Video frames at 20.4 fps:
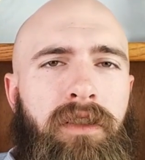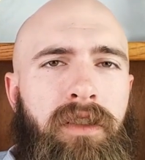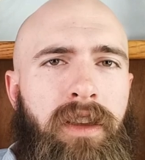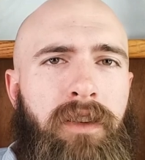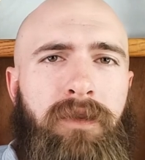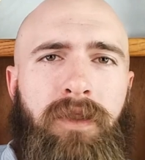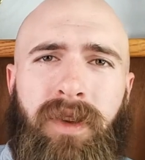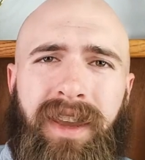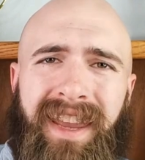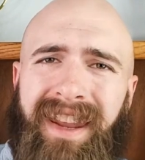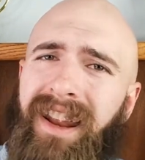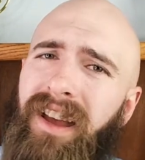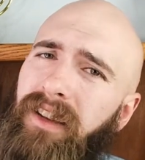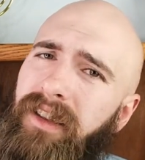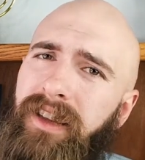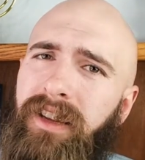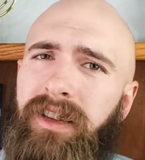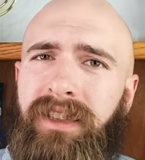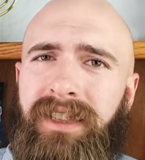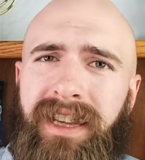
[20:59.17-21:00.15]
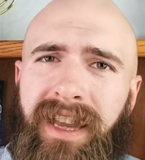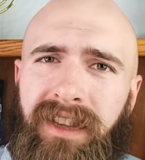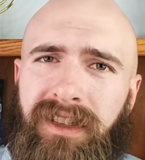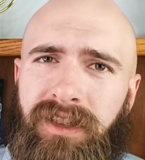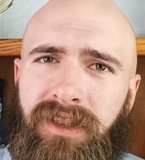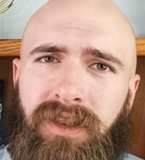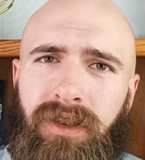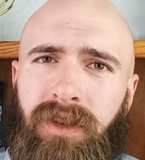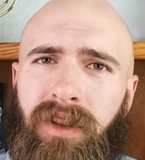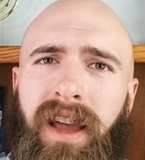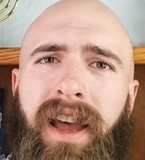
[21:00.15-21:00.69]
If you cannot
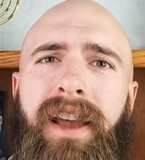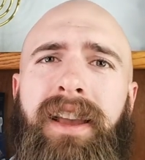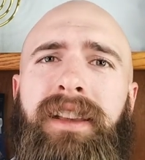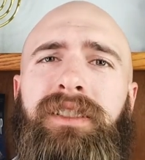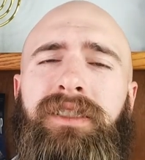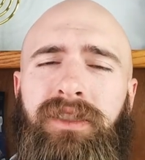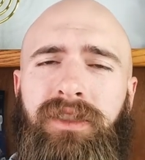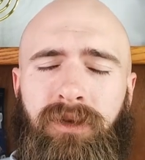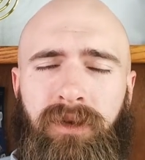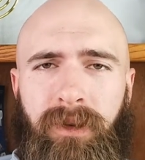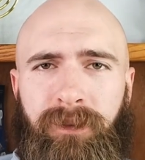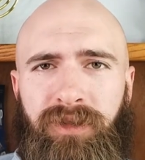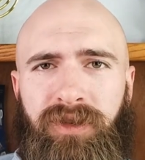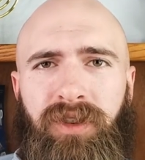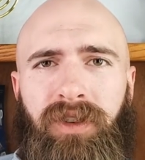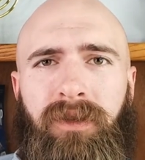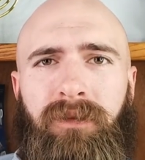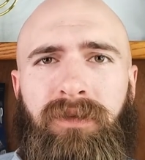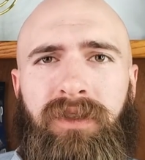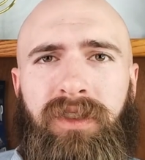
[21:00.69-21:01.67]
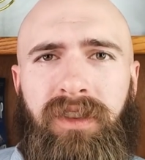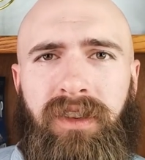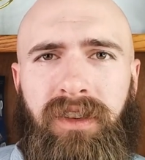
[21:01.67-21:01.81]
contextualize scripture,